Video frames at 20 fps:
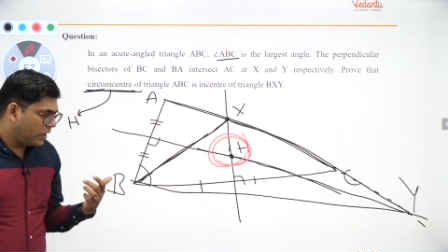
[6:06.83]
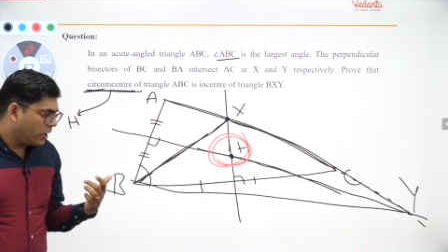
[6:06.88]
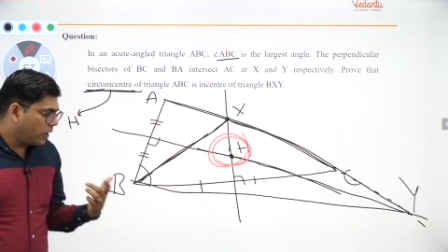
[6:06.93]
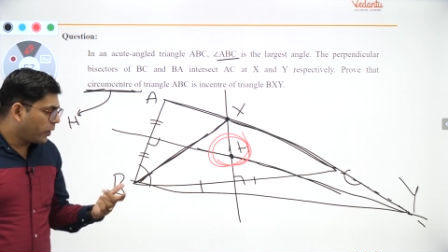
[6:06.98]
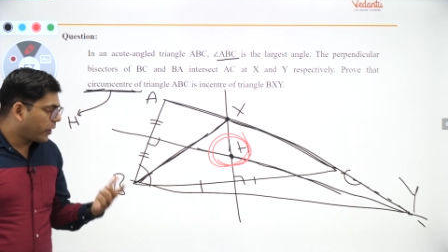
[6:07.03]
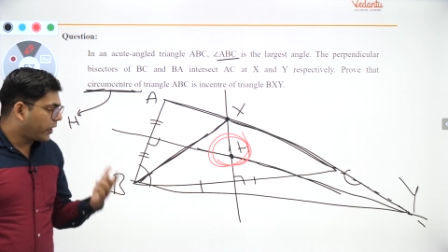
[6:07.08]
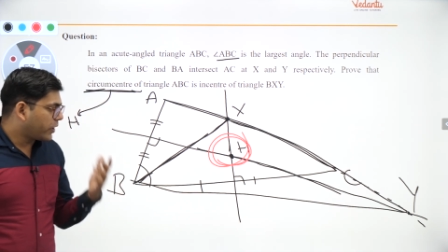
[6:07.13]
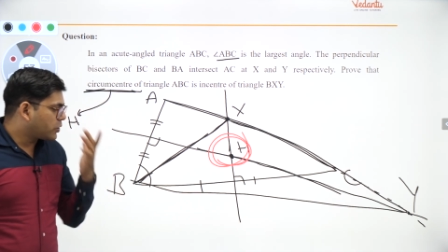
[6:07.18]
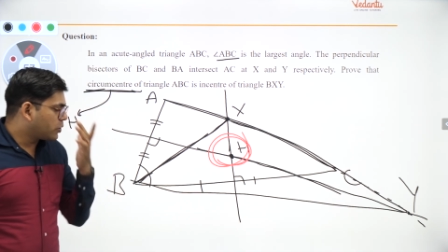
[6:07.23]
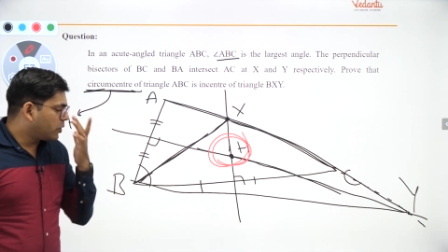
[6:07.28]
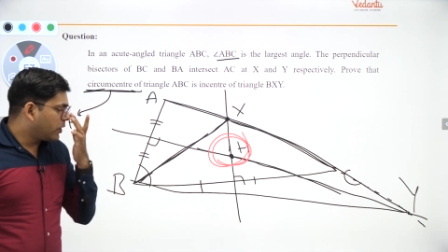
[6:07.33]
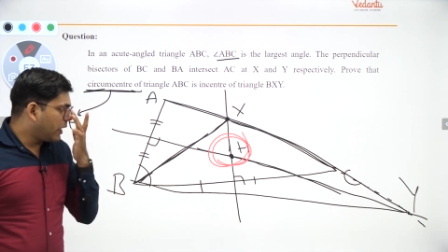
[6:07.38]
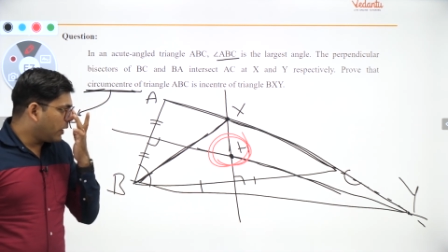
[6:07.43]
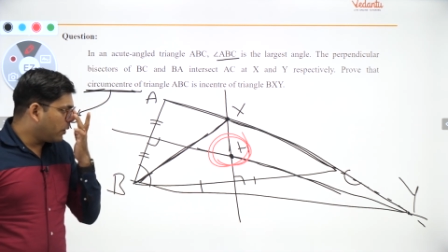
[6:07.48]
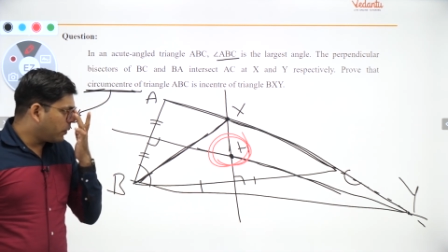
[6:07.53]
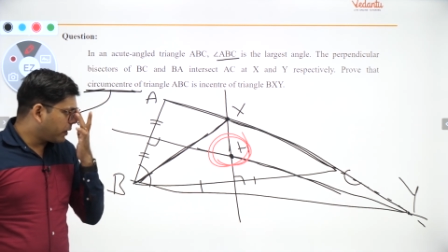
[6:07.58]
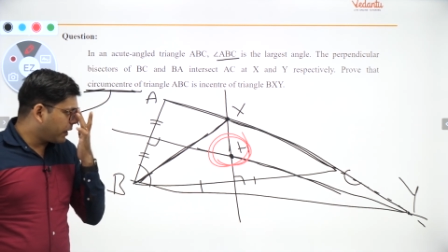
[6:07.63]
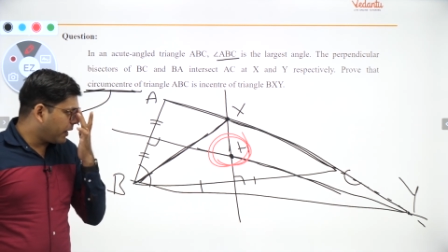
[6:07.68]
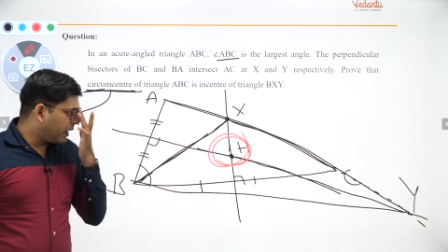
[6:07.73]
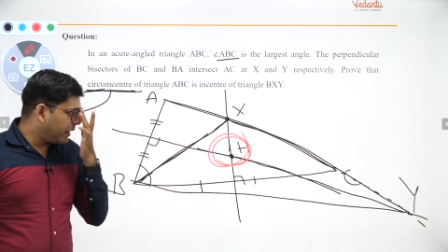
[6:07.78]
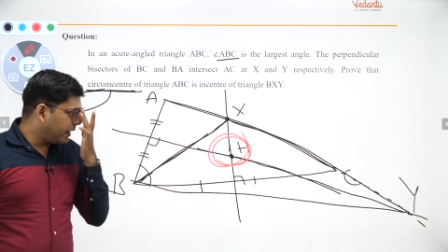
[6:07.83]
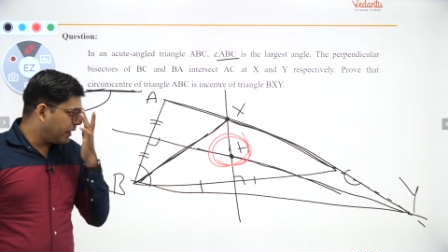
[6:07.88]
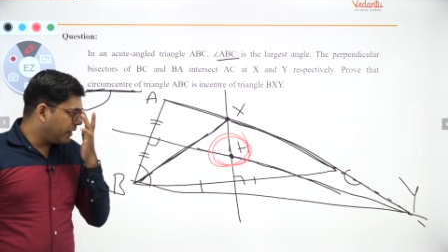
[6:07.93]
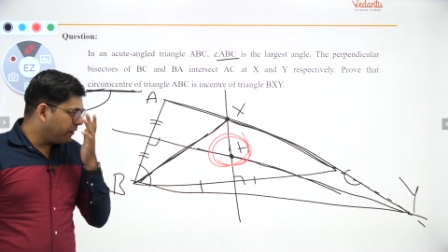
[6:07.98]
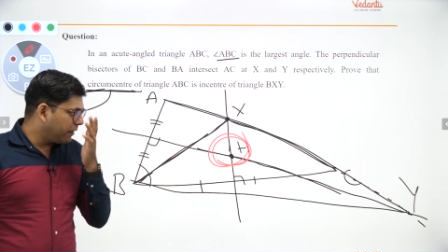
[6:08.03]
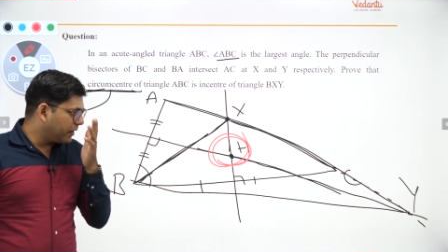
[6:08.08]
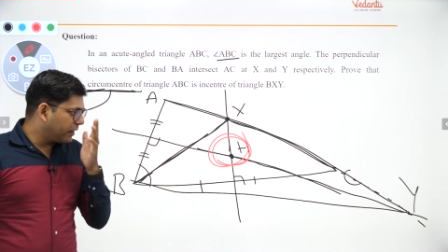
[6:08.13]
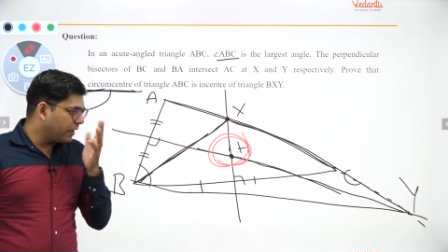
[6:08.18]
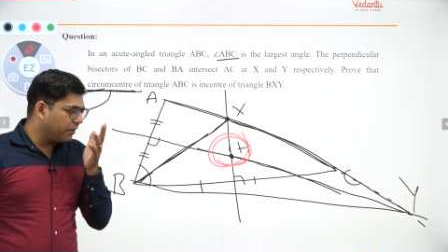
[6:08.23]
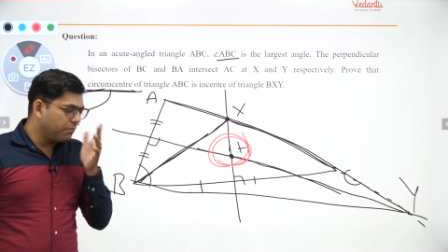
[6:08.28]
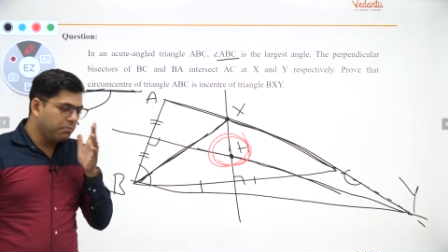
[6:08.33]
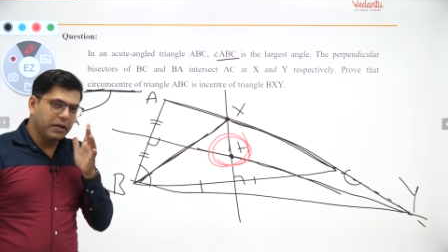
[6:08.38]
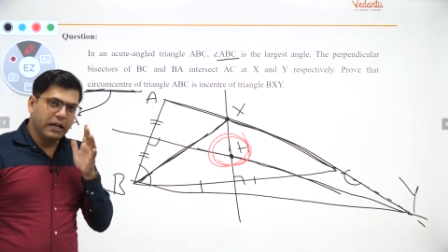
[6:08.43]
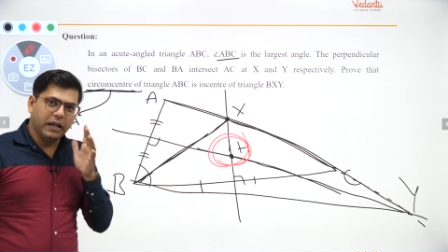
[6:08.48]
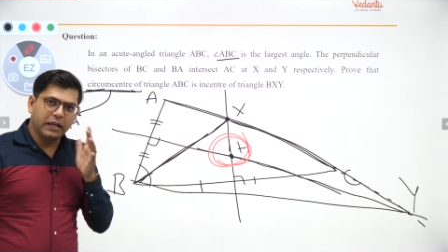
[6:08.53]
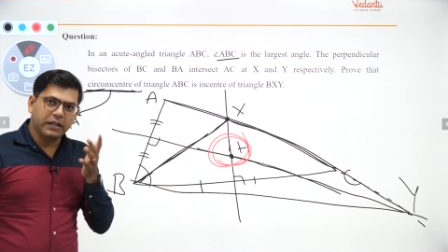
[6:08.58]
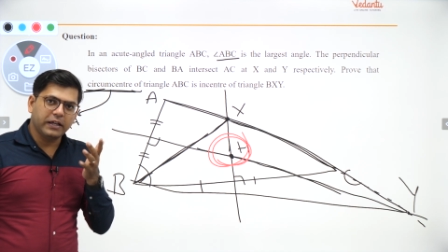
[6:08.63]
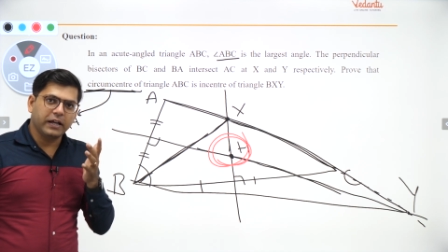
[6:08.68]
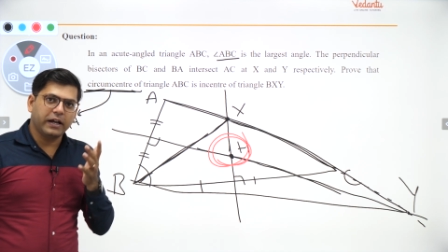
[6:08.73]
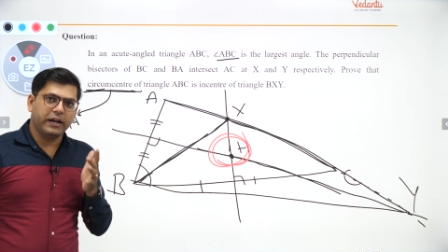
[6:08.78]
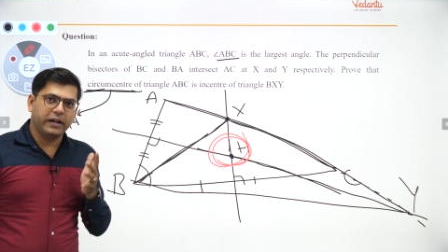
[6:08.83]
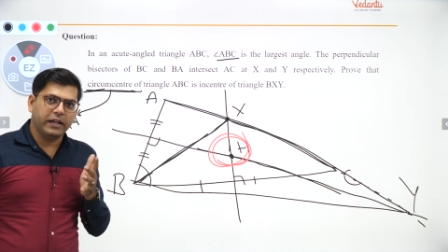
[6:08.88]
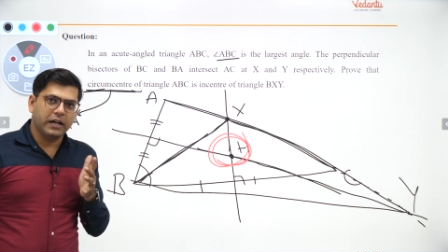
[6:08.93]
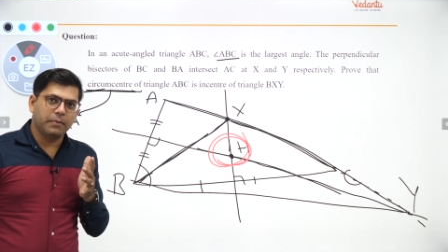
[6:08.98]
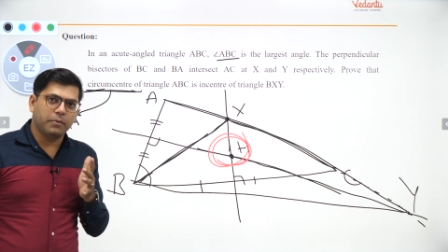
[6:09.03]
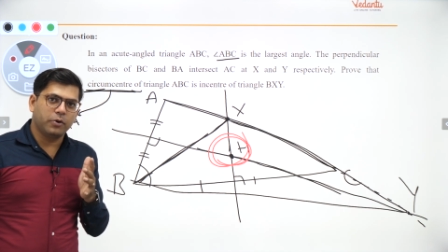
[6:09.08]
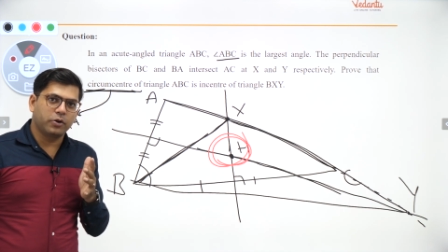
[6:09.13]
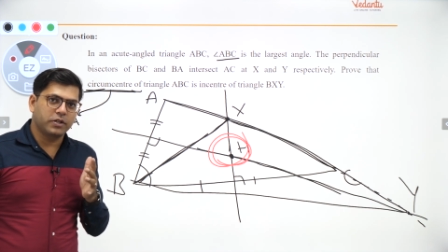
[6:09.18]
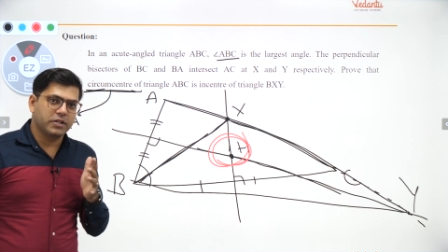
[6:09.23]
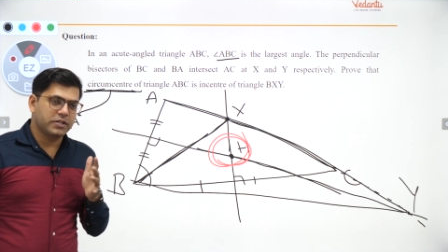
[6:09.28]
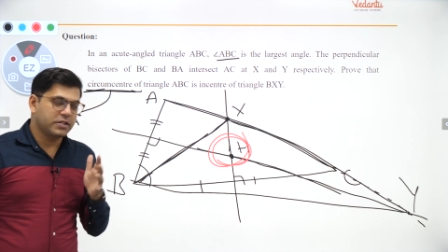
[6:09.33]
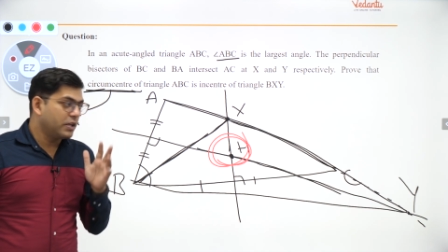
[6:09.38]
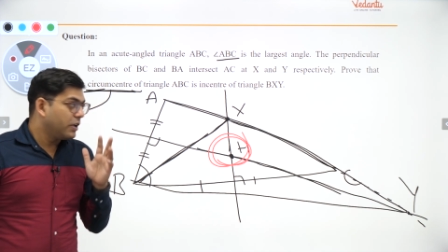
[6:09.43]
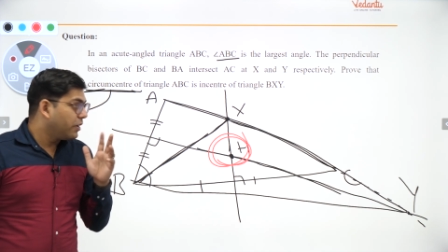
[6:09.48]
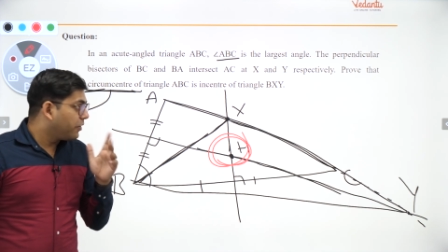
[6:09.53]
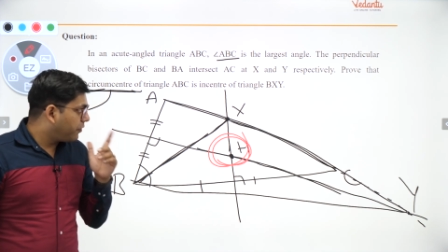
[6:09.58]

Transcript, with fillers: Okay, so now can anyone give me any idea about this?